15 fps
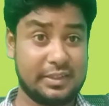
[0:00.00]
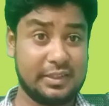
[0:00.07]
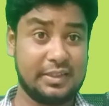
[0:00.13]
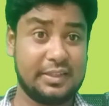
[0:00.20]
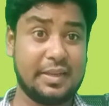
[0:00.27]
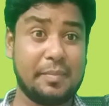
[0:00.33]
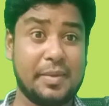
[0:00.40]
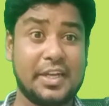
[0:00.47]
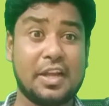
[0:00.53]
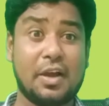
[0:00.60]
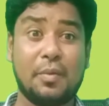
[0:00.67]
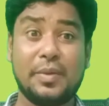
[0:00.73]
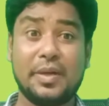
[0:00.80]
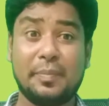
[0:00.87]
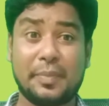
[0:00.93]
they might
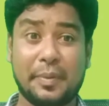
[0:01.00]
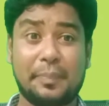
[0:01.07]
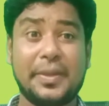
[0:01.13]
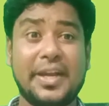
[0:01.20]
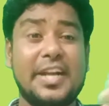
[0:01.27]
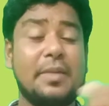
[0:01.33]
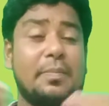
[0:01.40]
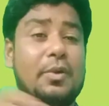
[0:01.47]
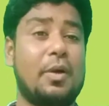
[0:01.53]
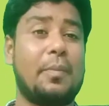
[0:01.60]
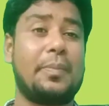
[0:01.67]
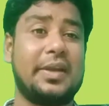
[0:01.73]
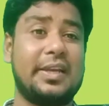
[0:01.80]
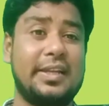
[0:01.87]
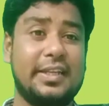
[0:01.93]
have been prepared
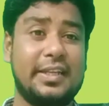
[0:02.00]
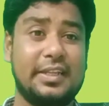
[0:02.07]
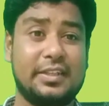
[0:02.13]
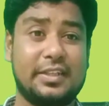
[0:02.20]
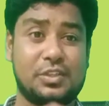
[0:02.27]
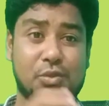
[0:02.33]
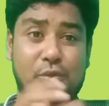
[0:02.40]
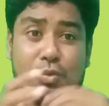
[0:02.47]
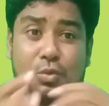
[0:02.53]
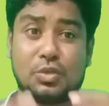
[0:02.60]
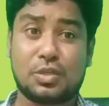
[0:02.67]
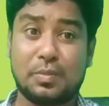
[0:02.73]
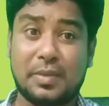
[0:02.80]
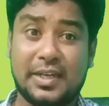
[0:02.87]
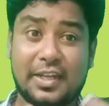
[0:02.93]
properly, the
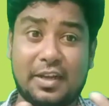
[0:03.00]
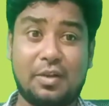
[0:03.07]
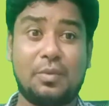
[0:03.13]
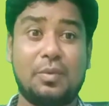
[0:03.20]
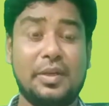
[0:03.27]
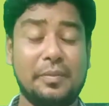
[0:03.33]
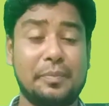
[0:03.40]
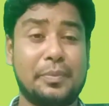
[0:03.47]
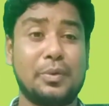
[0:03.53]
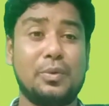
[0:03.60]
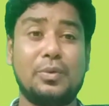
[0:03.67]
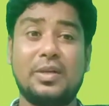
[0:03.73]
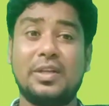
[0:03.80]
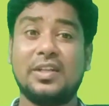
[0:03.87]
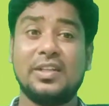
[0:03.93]
schools might have
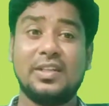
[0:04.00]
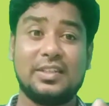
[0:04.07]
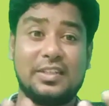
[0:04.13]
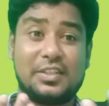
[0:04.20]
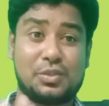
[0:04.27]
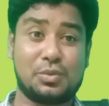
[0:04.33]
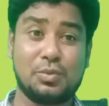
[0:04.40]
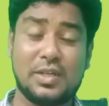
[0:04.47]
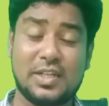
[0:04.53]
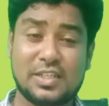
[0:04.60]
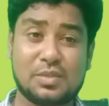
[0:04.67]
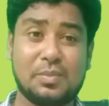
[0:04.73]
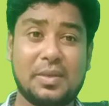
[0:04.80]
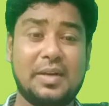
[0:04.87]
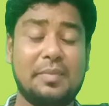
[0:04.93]
improved, the
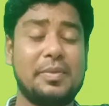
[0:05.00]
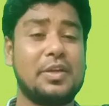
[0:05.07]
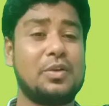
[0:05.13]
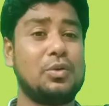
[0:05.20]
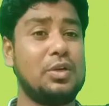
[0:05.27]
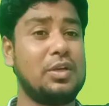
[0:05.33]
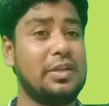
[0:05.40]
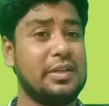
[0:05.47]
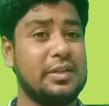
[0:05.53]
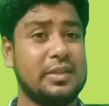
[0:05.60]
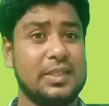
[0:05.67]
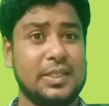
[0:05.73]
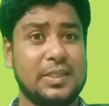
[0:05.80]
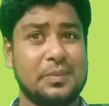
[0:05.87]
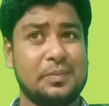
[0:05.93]
students might be
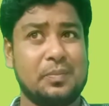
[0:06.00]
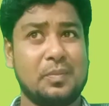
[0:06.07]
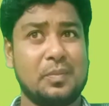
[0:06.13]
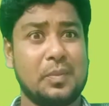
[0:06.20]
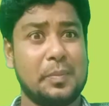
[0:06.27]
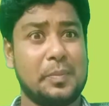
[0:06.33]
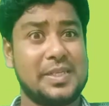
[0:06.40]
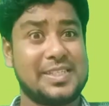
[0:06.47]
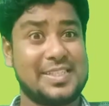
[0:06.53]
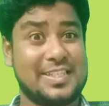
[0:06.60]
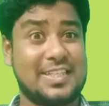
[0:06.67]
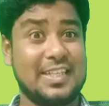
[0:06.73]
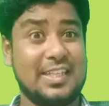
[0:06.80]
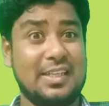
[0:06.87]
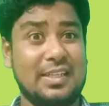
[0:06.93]
good, but
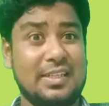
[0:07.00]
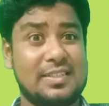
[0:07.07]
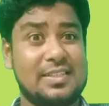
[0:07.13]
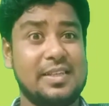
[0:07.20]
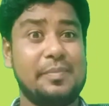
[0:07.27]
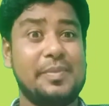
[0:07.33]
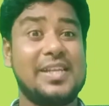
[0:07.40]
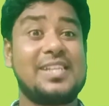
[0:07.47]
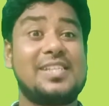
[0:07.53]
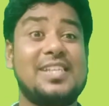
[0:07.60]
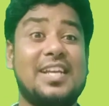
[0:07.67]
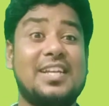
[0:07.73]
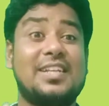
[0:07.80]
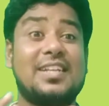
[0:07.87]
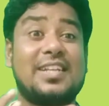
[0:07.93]
still
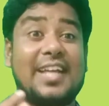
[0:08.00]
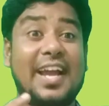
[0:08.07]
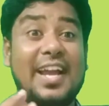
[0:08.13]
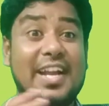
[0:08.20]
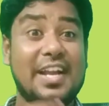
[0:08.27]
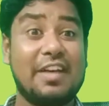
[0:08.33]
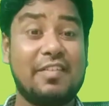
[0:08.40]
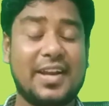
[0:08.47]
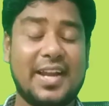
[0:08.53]
CBSE are tied our